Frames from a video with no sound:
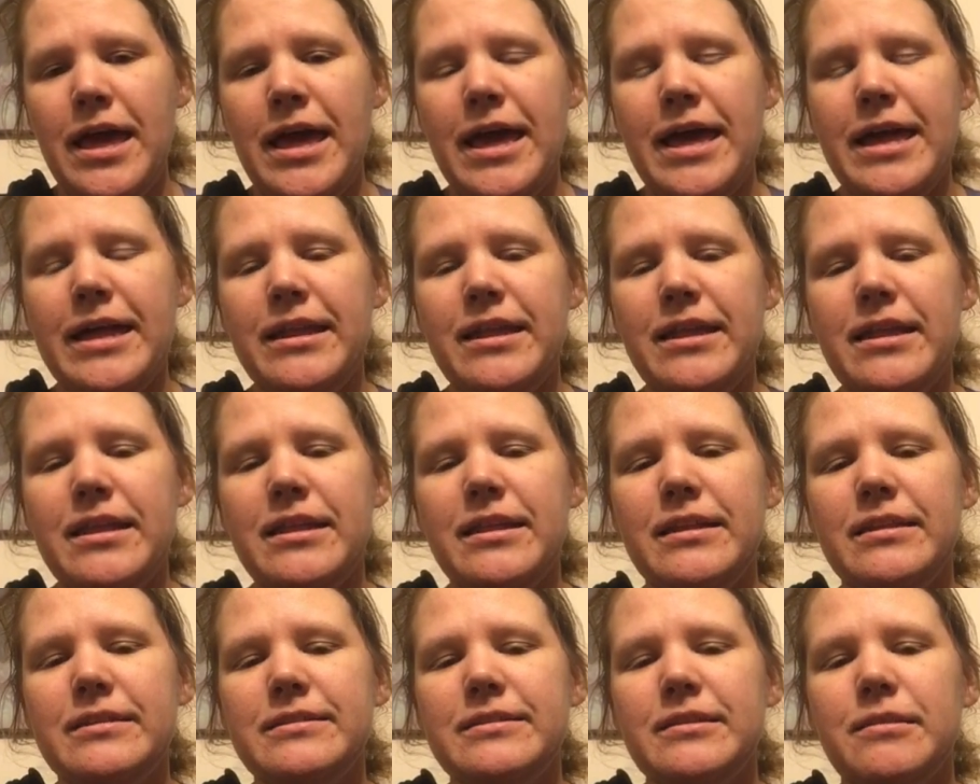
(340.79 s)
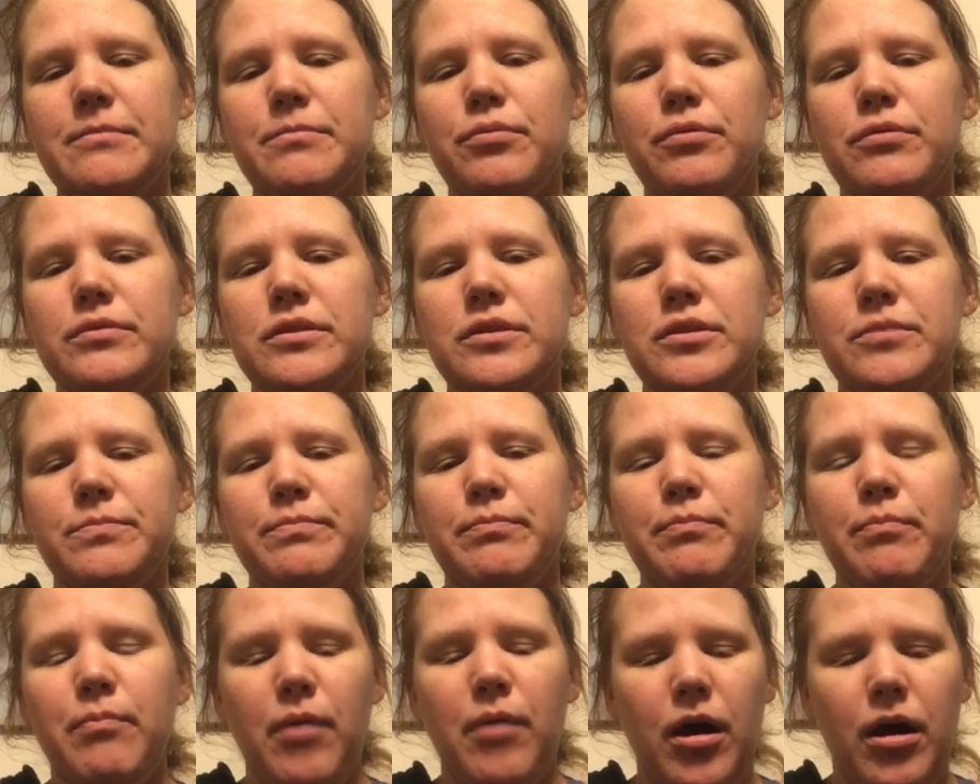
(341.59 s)
and it ends up to
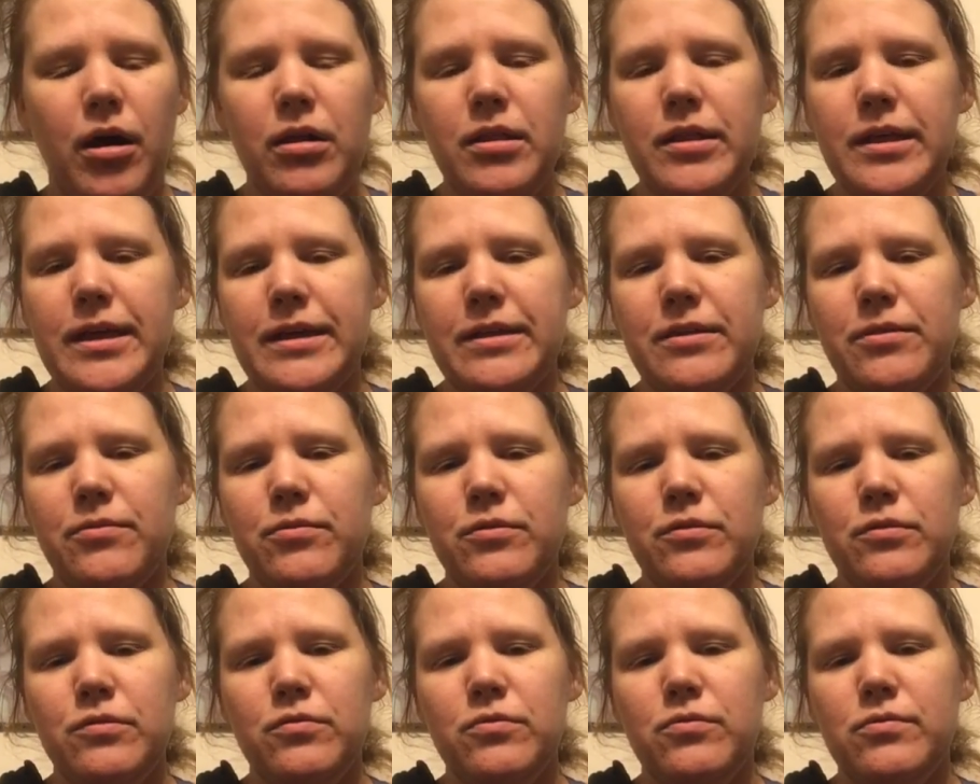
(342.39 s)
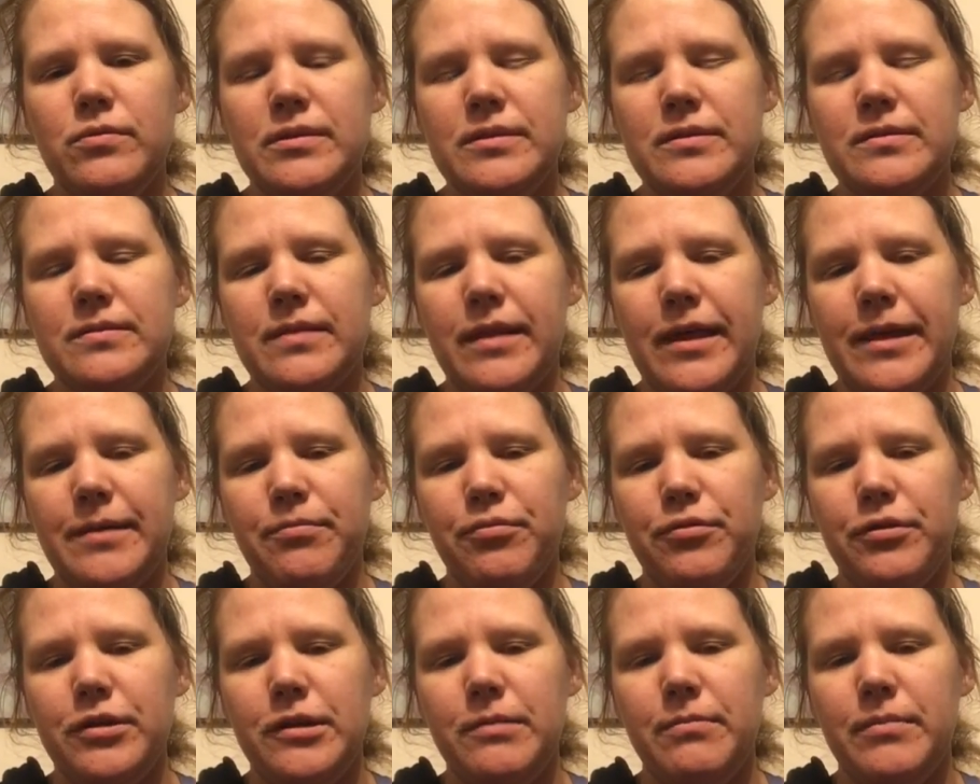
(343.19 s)
Molly, who was like
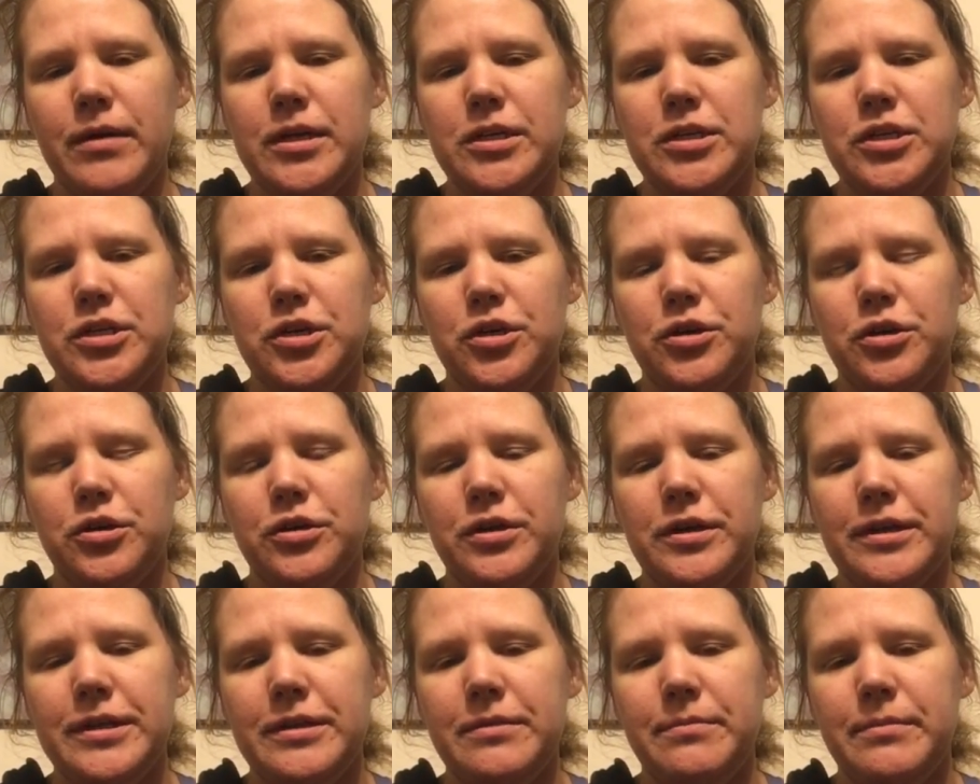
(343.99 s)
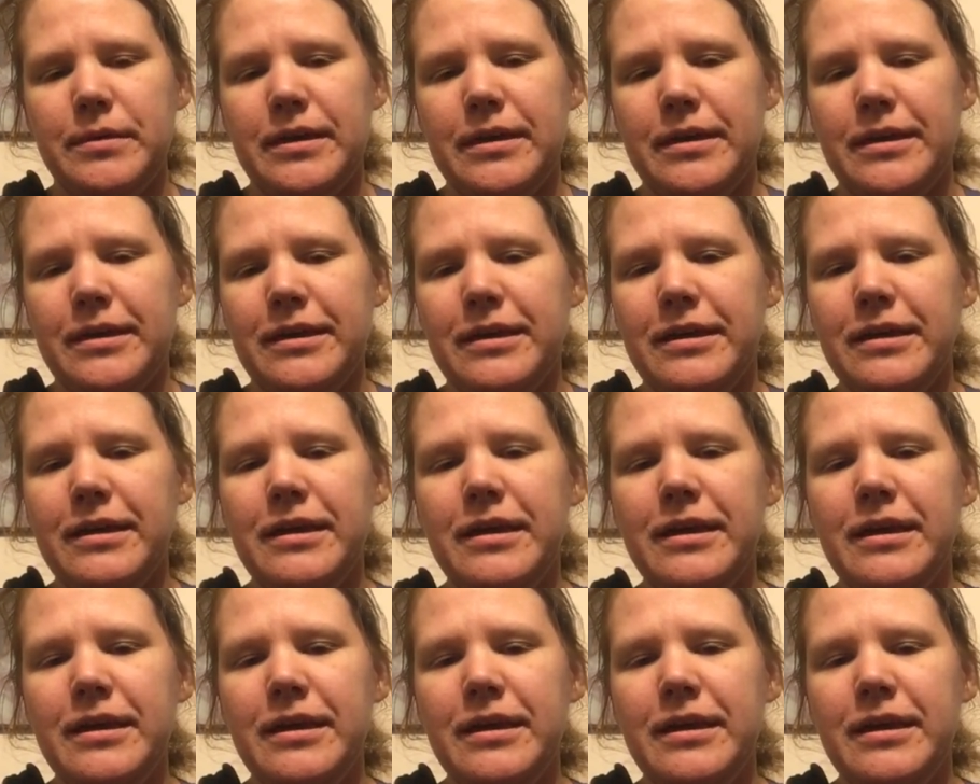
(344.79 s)
pretty much her enemy,